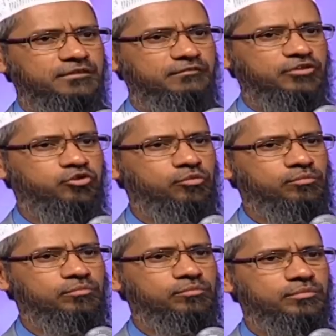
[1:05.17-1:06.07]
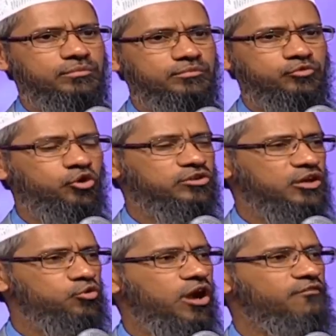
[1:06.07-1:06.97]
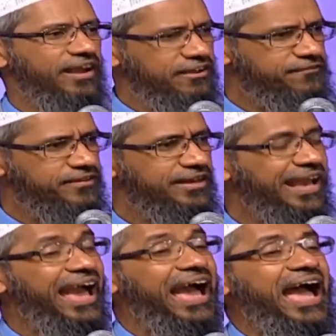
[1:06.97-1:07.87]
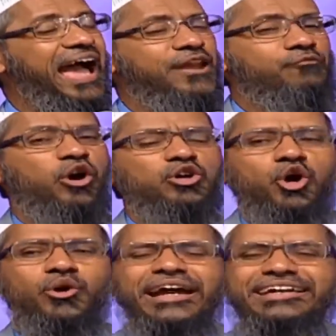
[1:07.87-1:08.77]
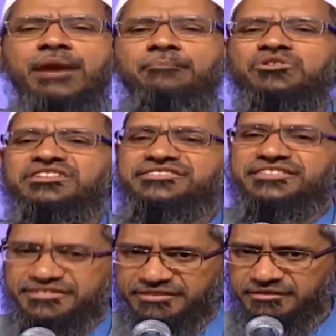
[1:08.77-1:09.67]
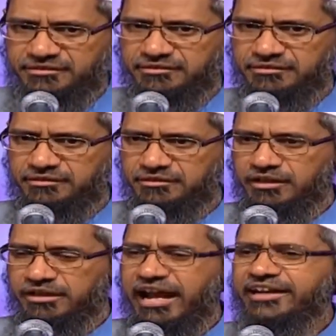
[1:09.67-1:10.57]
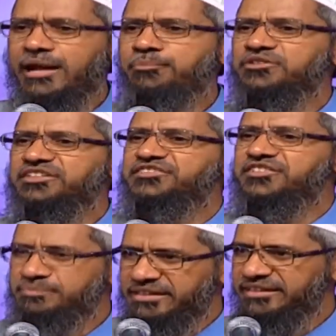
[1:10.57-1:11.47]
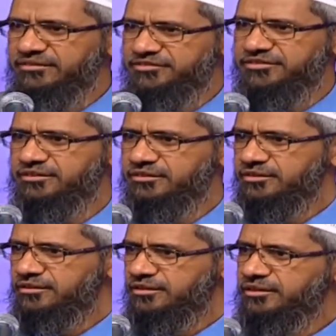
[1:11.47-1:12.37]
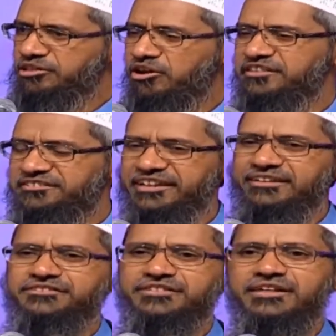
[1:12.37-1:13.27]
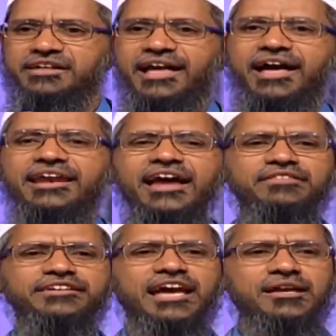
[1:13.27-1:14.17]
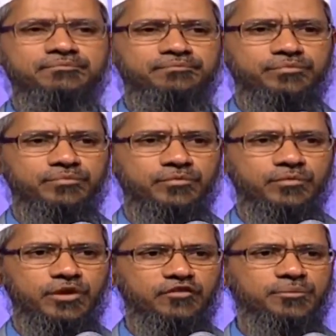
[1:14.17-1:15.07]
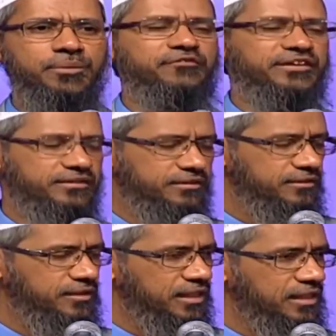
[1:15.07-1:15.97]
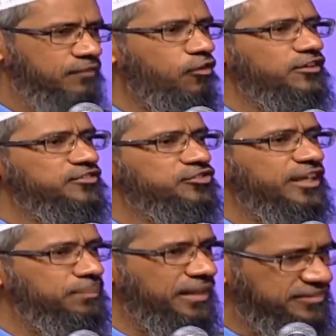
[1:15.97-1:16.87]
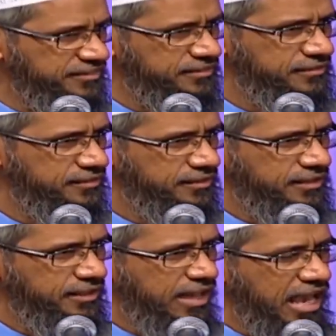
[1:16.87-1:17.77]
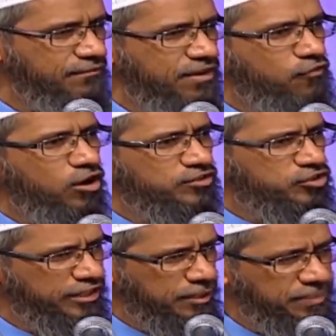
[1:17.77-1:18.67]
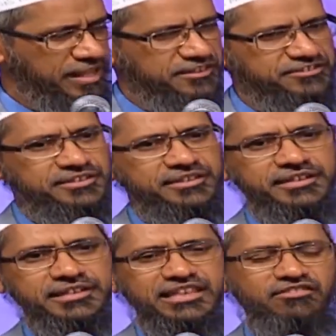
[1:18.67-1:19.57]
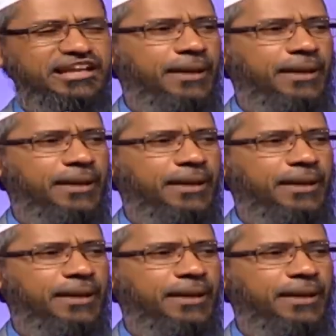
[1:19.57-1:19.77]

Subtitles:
with whom those are your wife and what your right hand possesses. Right hand possesses means they were the slaves, and at the time of the Prophet, the wars used to take place. And when wars used to take place, there were